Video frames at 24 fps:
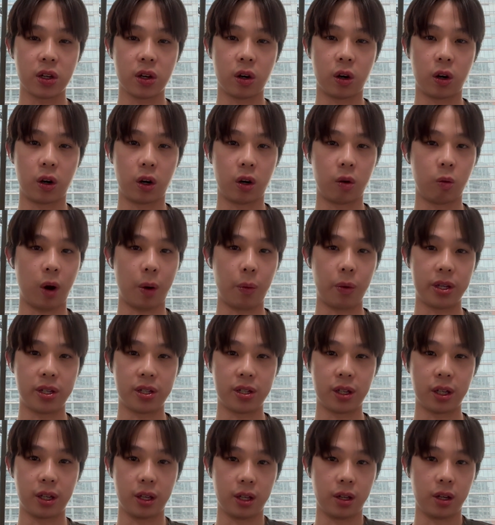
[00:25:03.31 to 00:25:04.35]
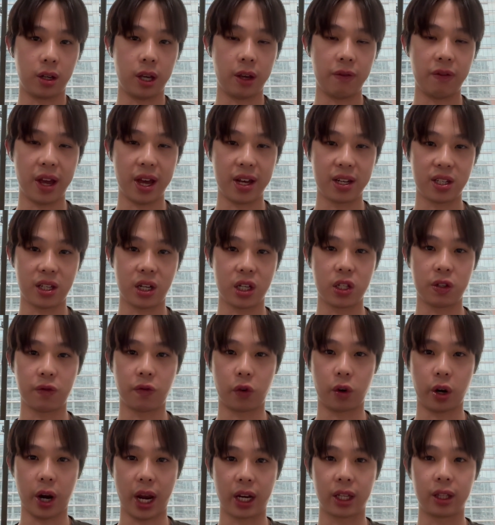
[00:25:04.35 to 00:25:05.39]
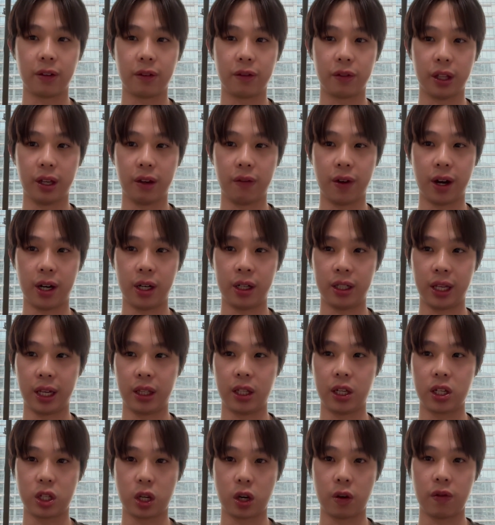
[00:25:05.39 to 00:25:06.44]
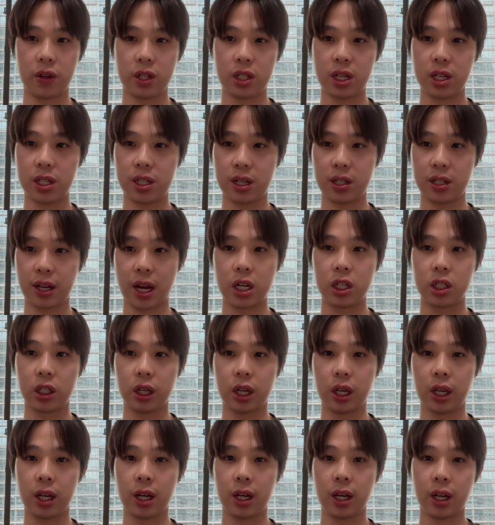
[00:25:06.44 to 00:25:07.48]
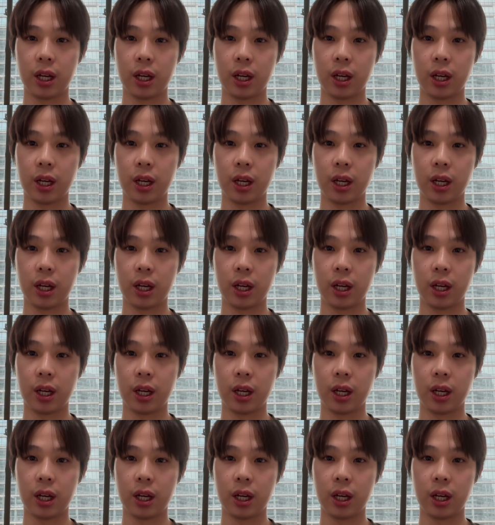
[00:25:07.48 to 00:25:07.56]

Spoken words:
or what we AVS stands for actively validated services, essentially